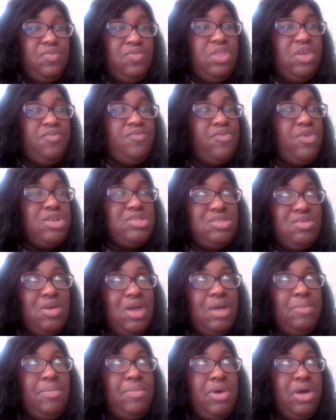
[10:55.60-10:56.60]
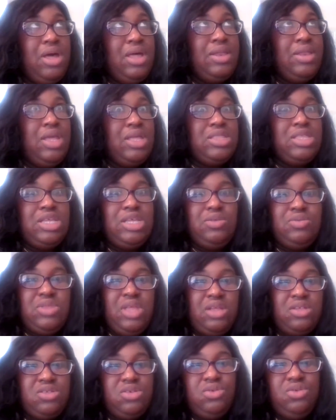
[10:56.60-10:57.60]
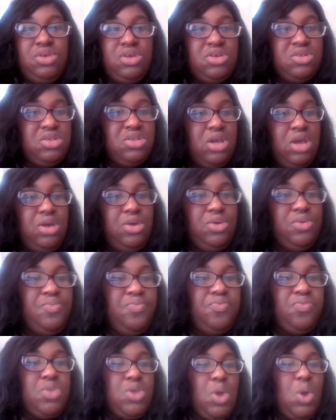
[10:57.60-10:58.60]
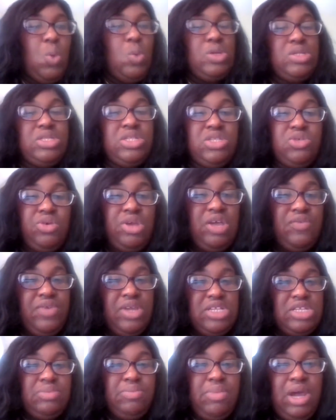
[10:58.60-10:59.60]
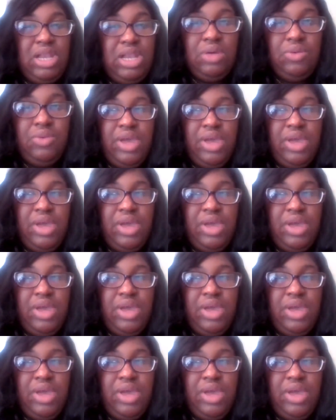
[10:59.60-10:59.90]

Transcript: the frontal I bought. I think it was like 2 years ago. Was a 12-inch body